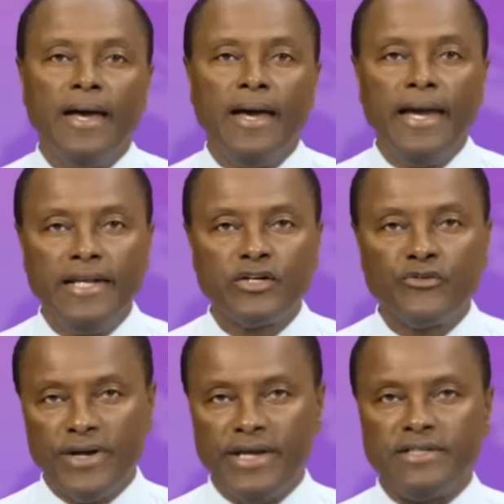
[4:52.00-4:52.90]
In
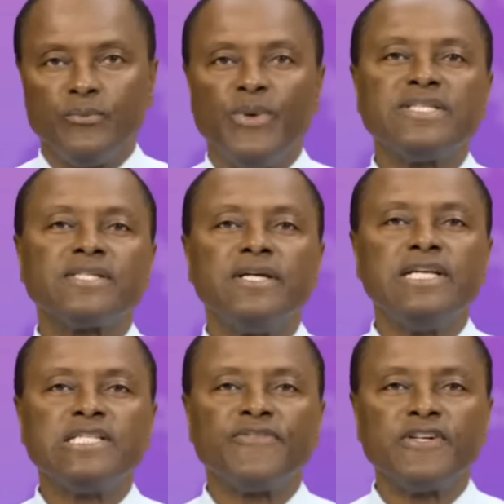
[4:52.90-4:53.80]
cricket, West
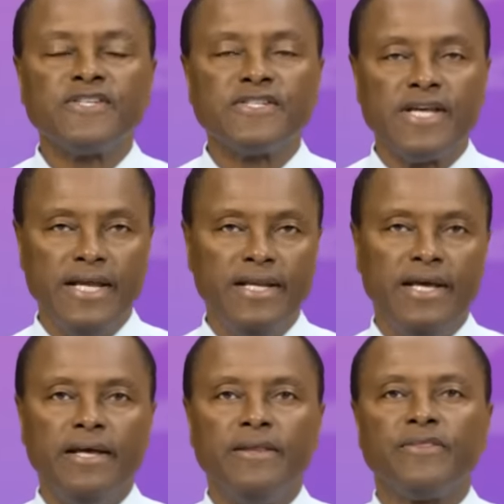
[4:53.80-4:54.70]
Indies versus
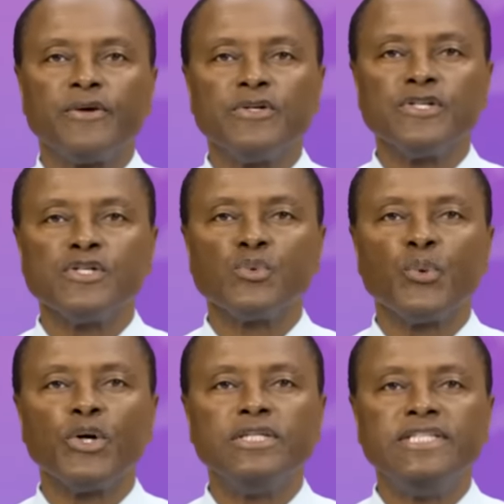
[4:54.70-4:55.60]
India in Thursday's
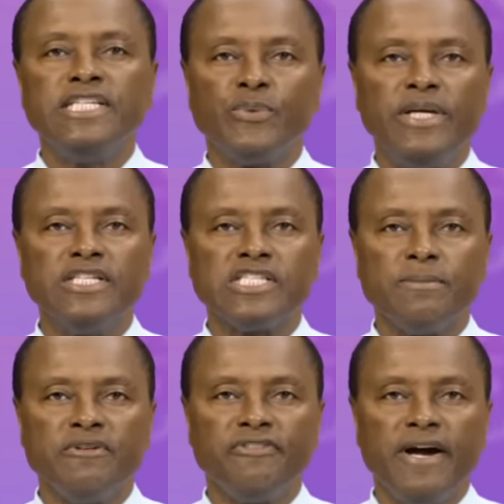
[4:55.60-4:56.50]
World T20
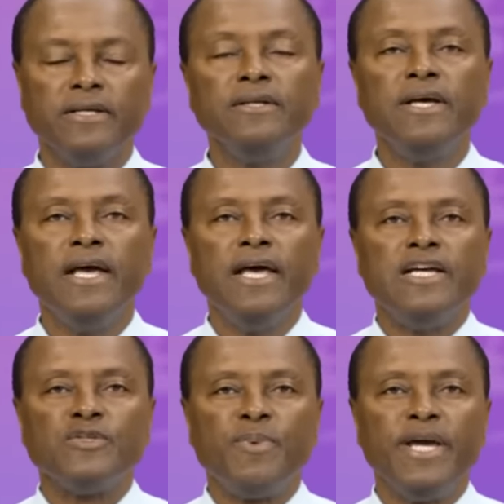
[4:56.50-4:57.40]
semi-final
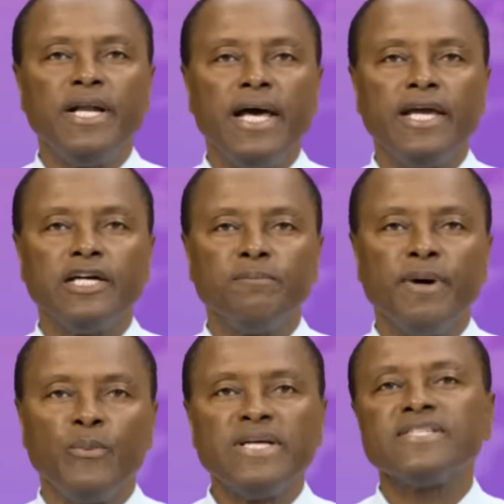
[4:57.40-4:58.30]
is being likened
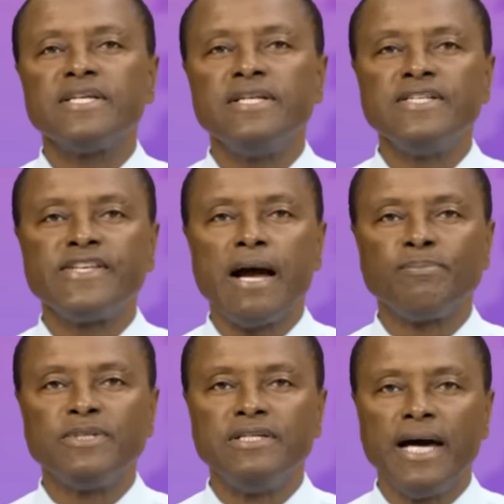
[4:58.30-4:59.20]
by West Indies
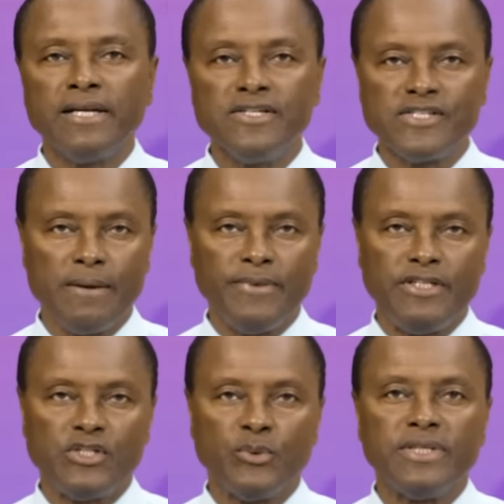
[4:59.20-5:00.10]
captain Darren Sammy
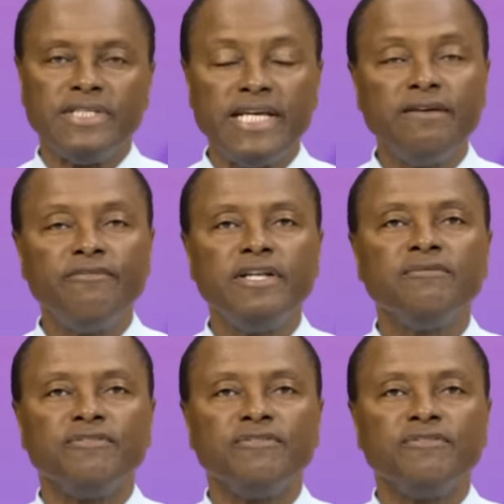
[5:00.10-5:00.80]
to a David